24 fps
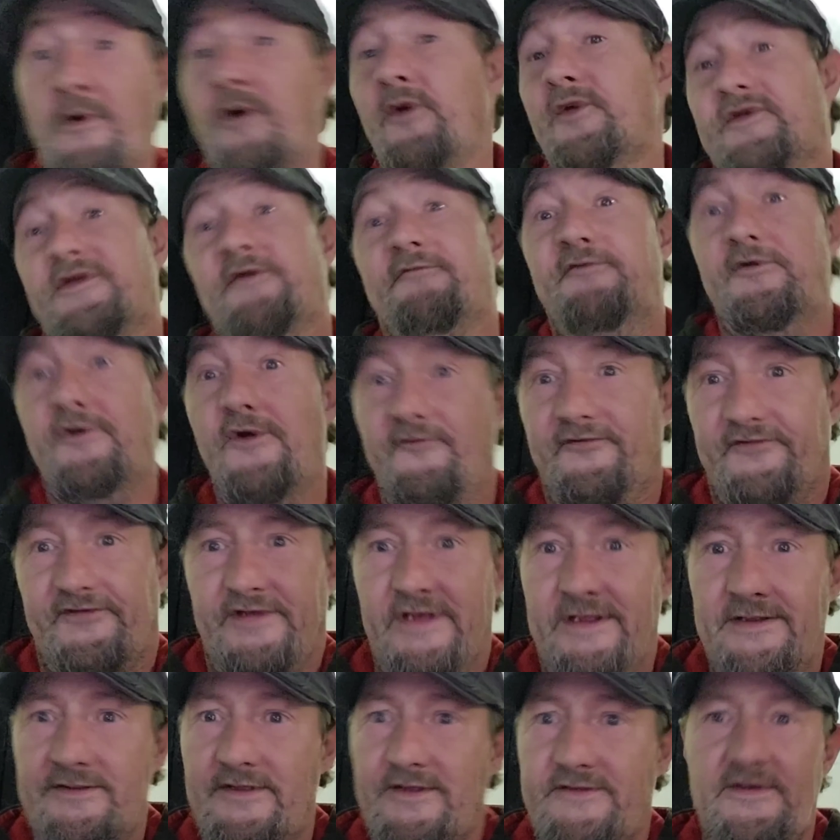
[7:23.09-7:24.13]
Most of you have
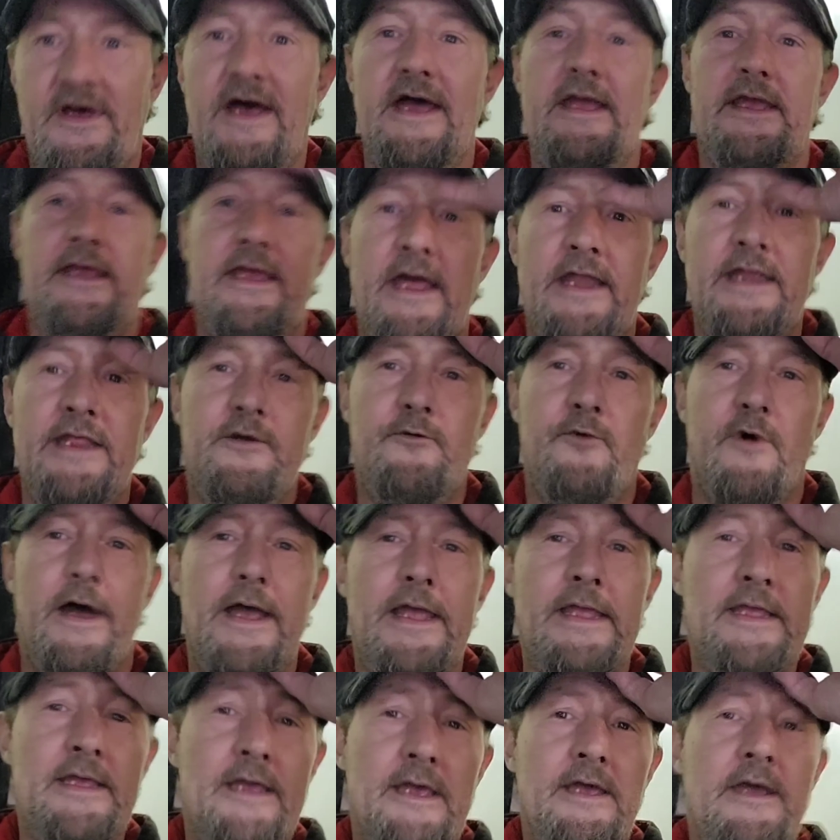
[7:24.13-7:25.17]
seen the tank
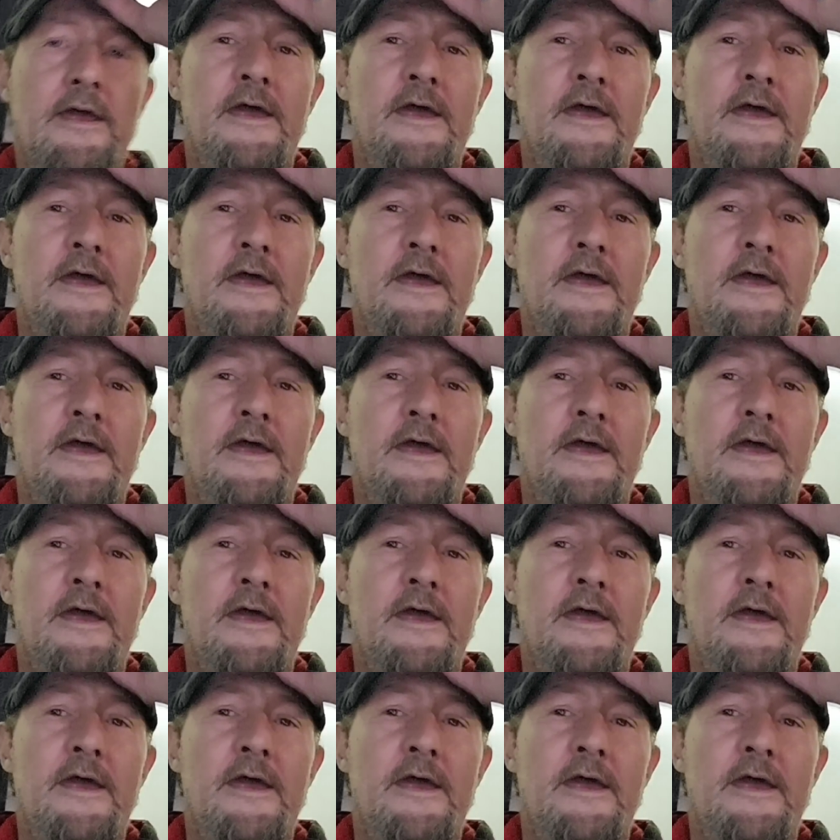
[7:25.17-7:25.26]
anyway,